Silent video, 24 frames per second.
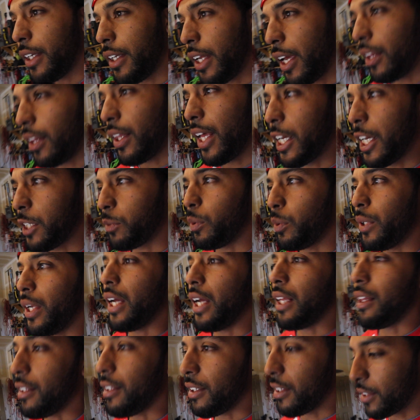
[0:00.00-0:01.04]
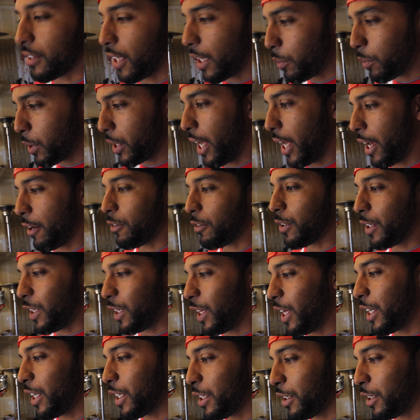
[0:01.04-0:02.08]
Now, last but not least, I've been having a
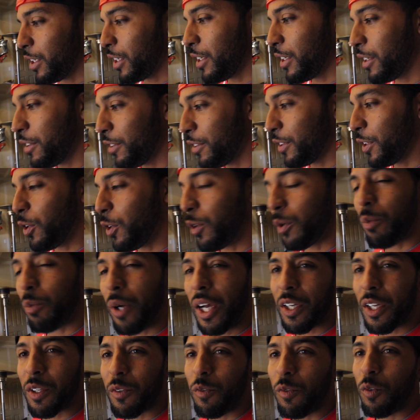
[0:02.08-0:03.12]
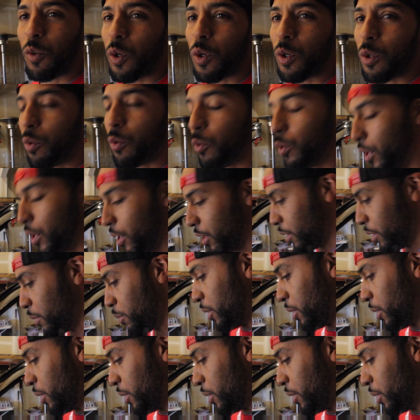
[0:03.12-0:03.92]
lot of going back and forth with the